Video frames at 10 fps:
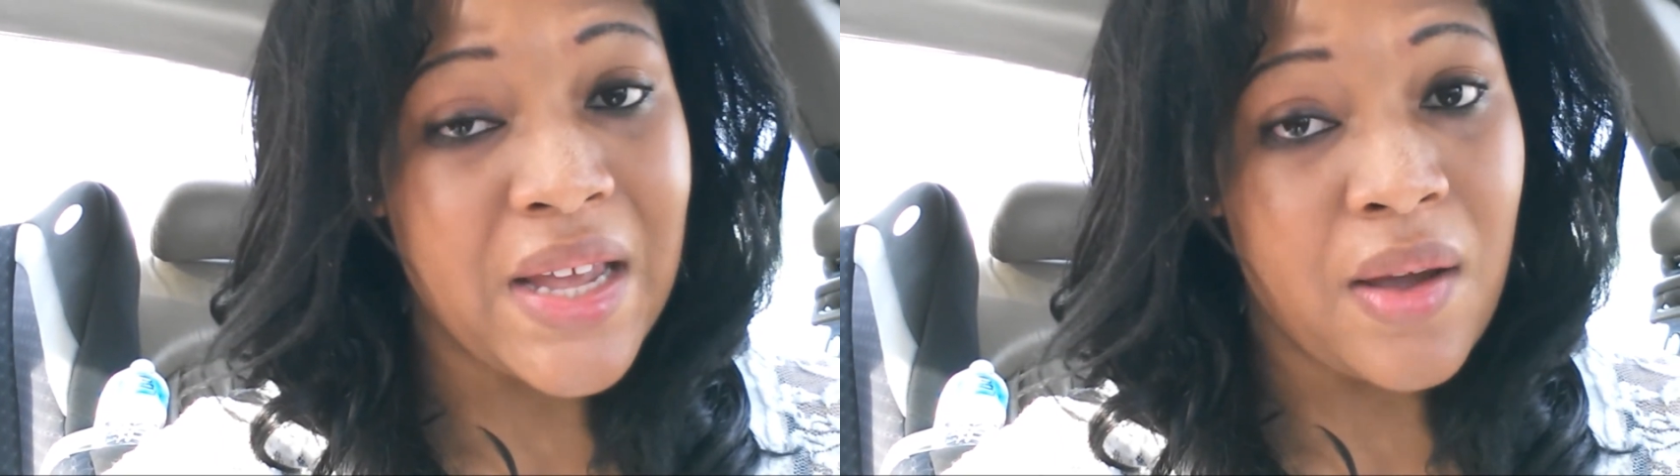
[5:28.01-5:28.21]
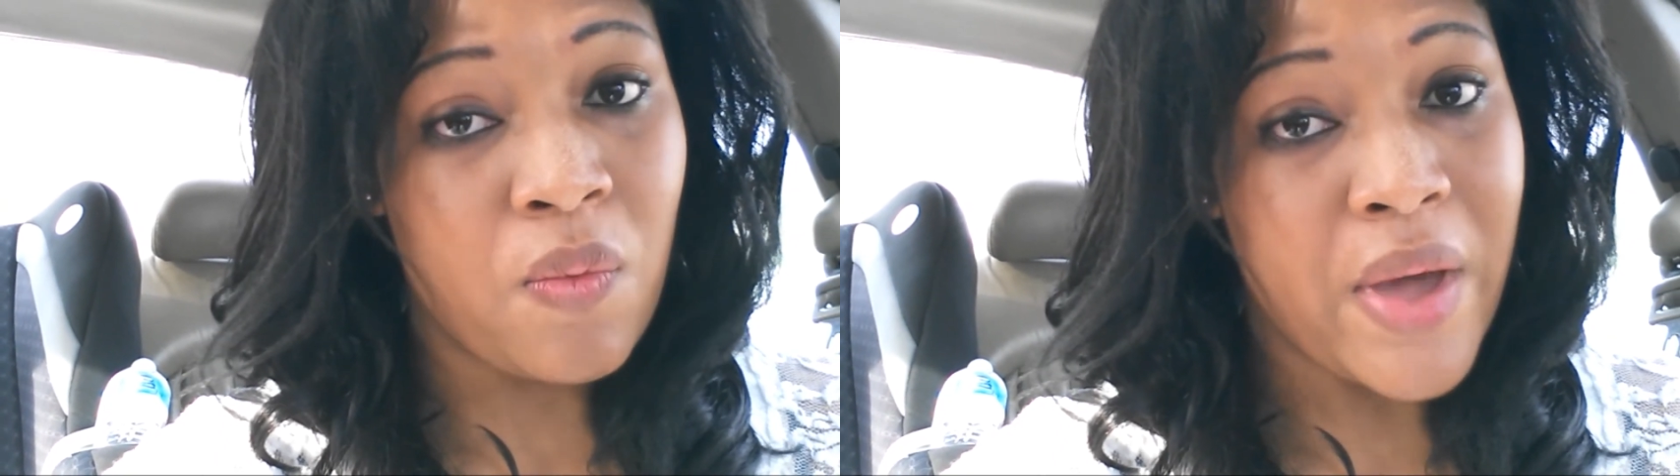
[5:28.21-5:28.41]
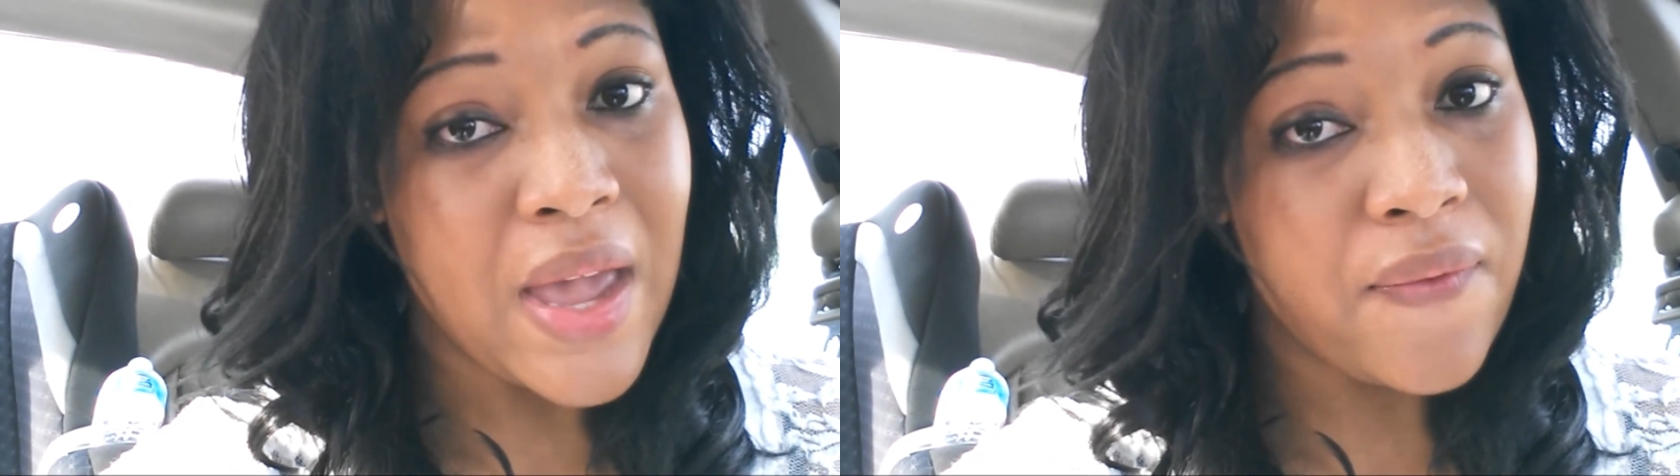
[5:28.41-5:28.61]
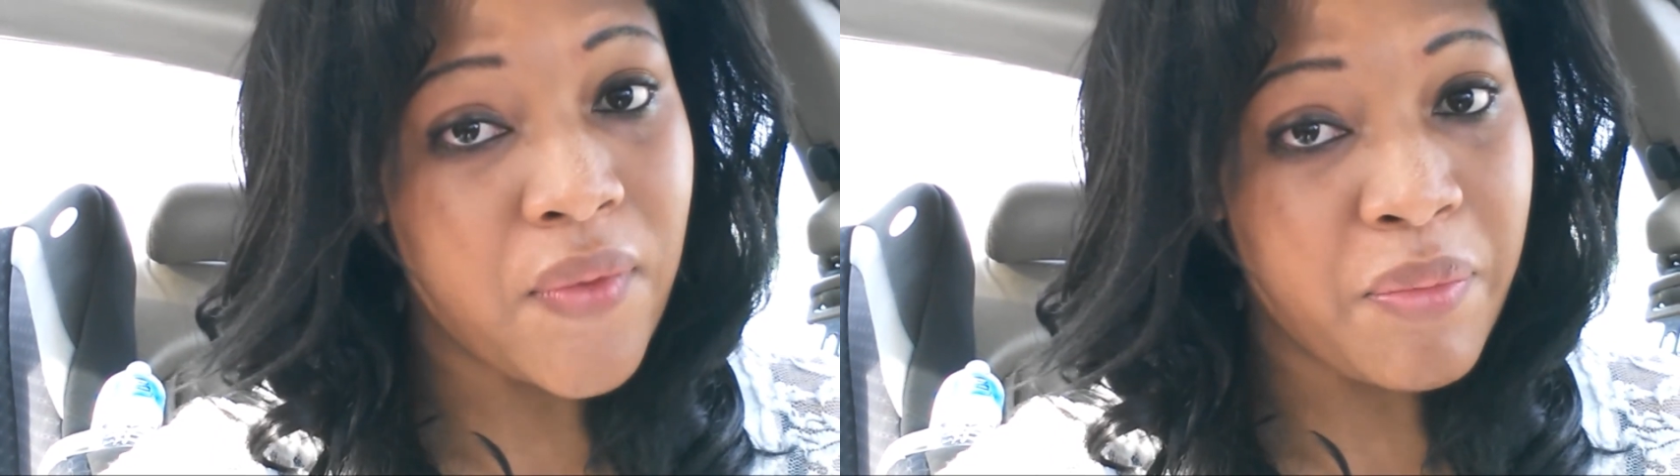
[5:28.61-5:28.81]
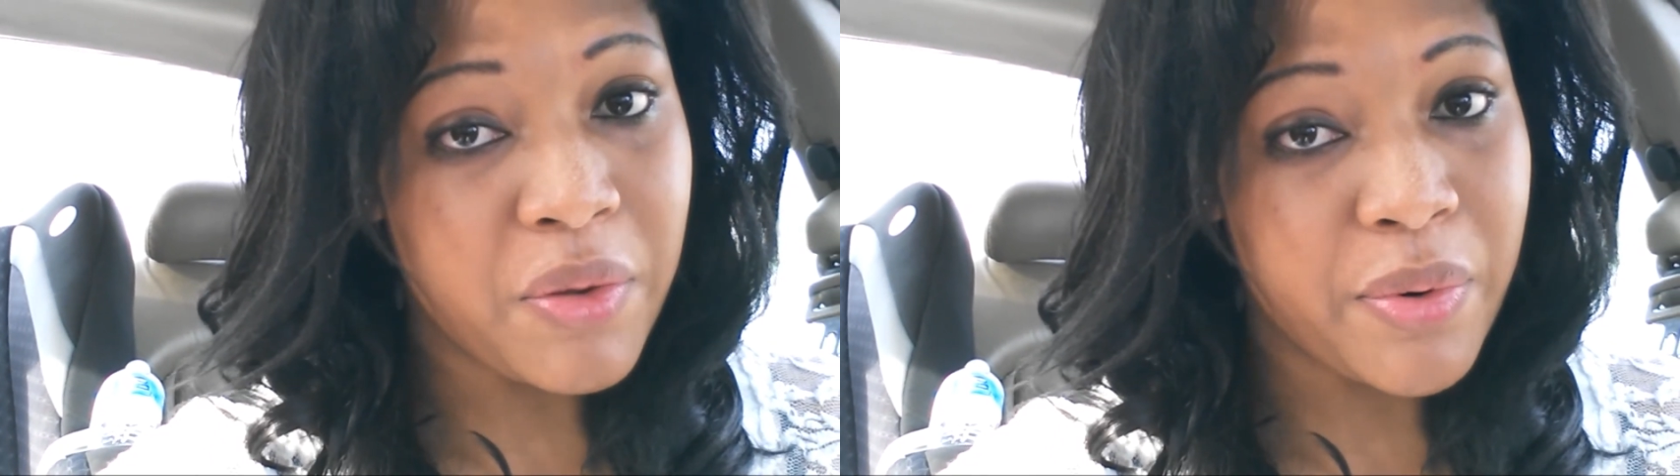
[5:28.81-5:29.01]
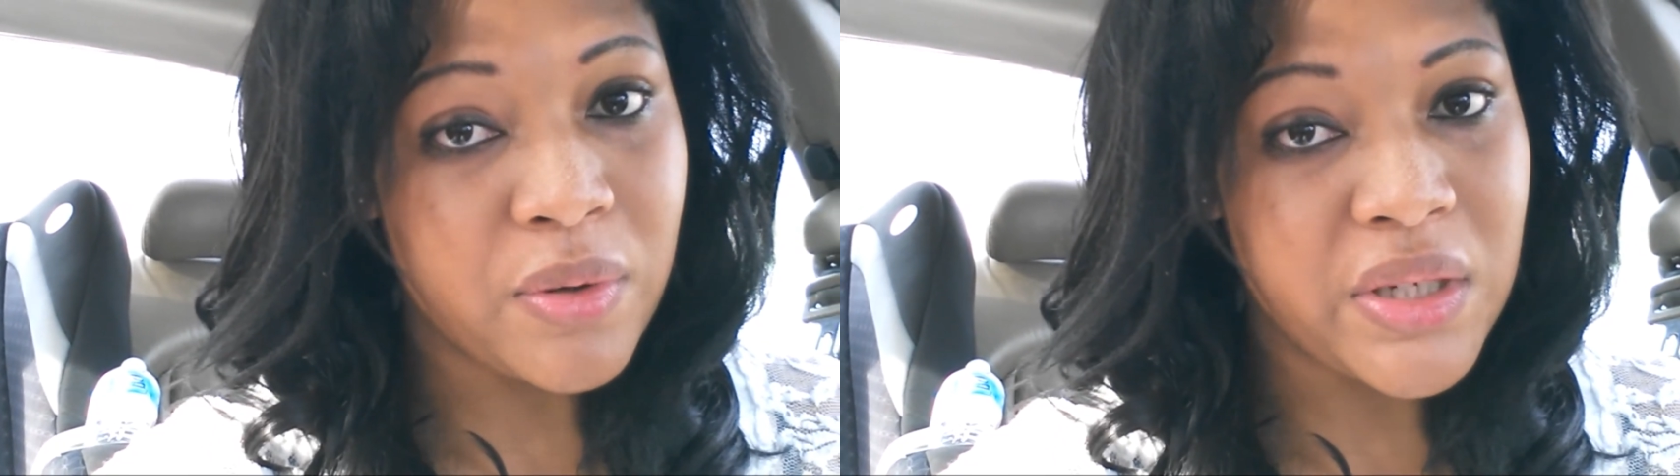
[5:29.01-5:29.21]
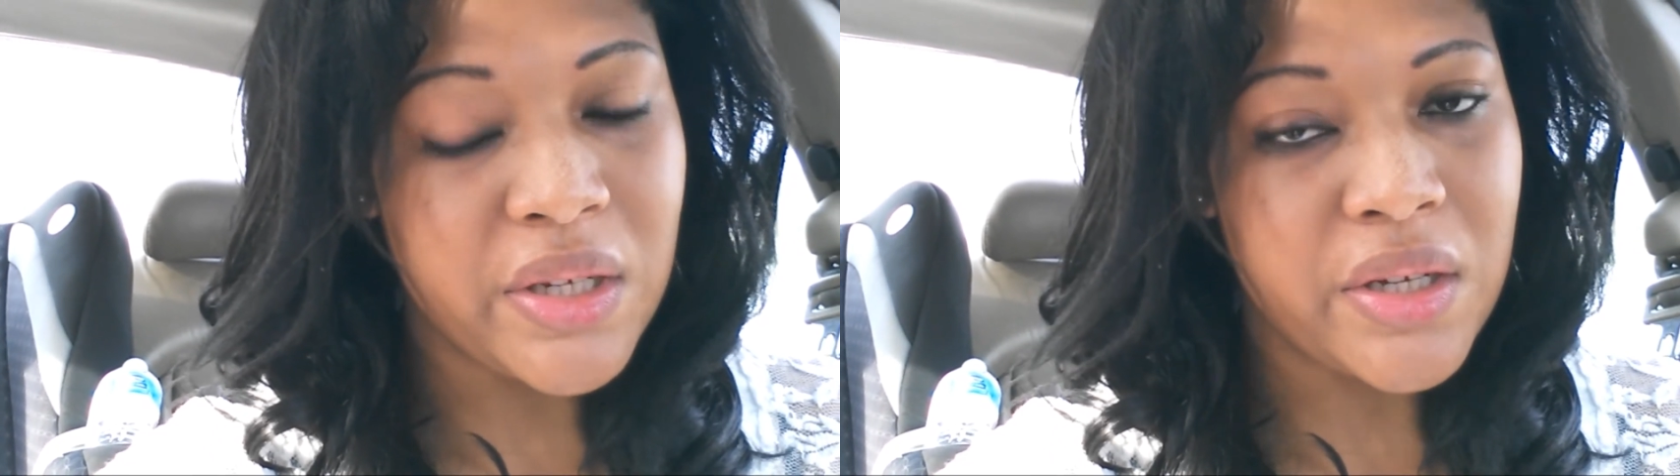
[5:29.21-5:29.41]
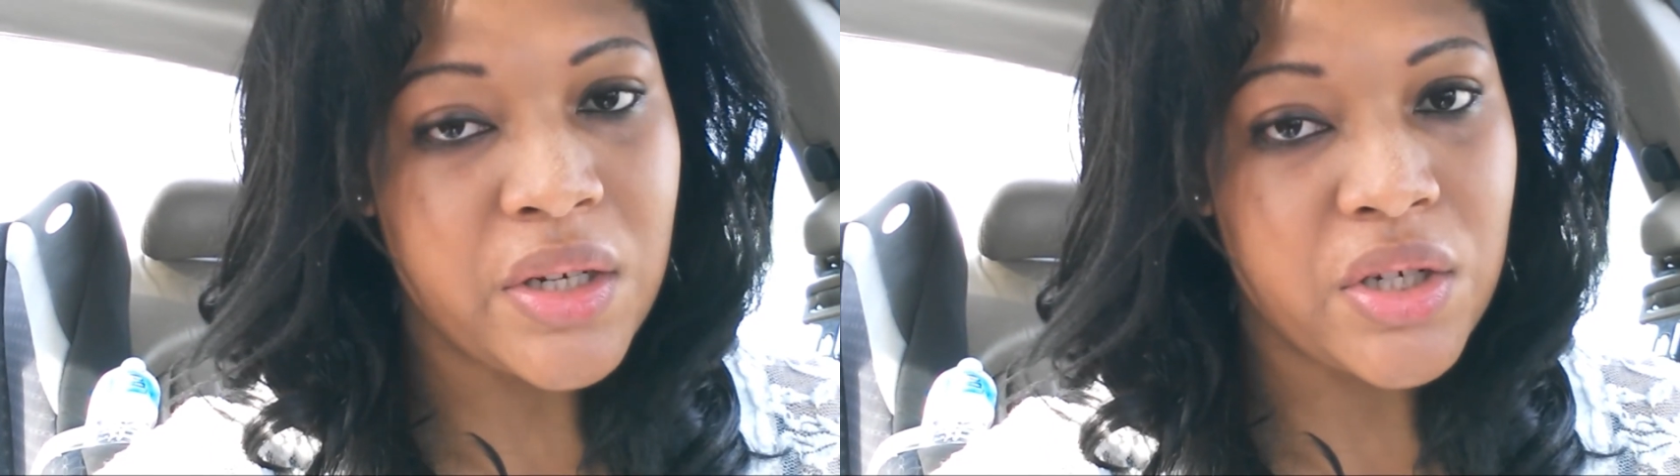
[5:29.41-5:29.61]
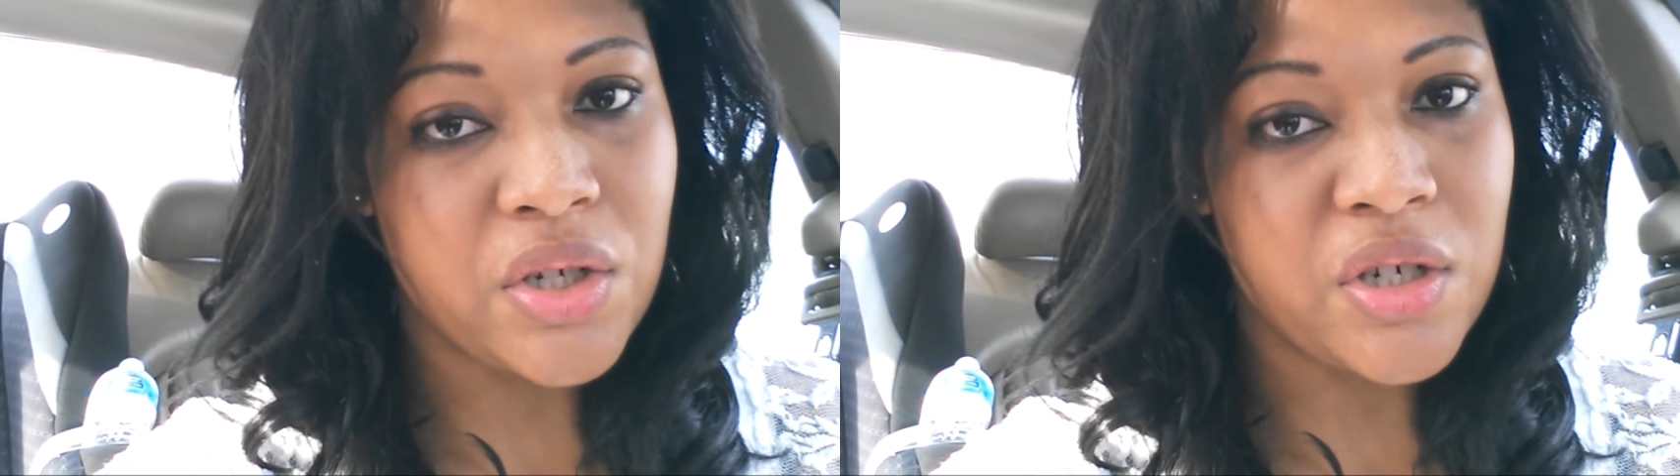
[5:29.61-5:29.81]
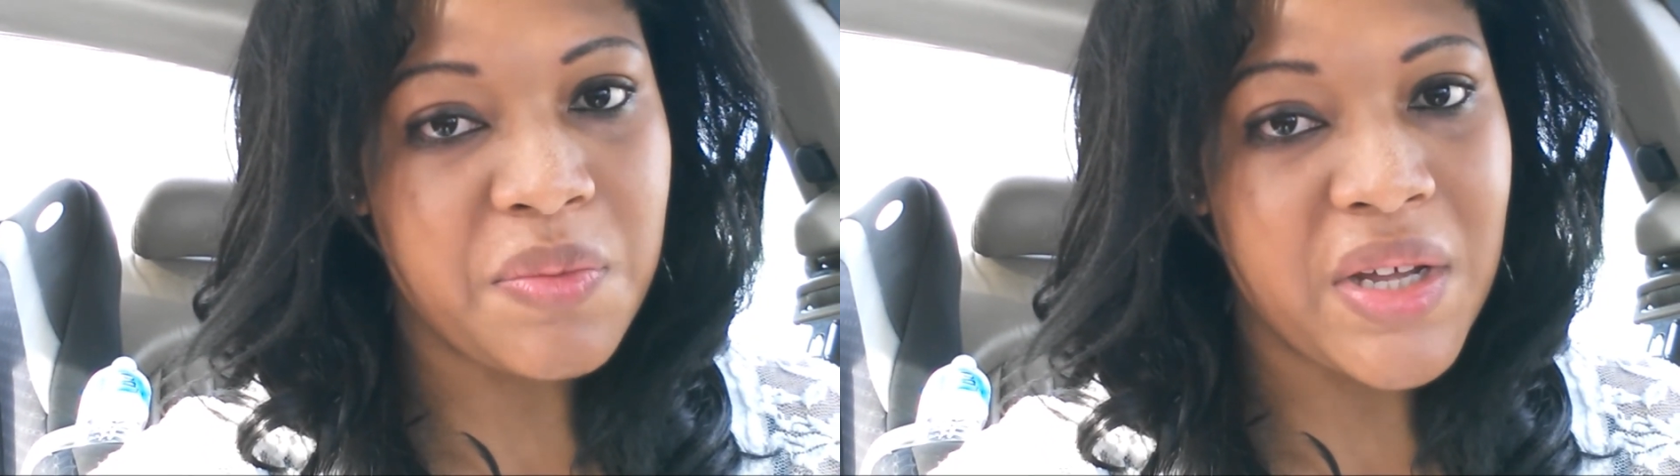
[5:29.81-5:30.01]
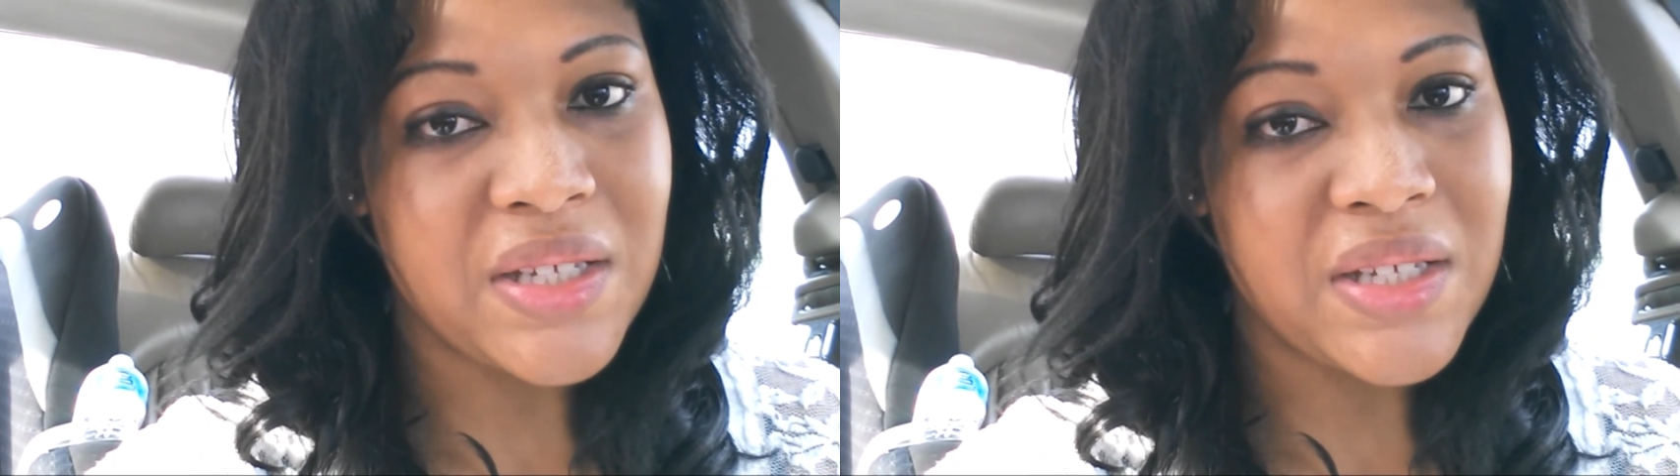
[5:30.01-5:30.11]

stay away from the protein conditioners,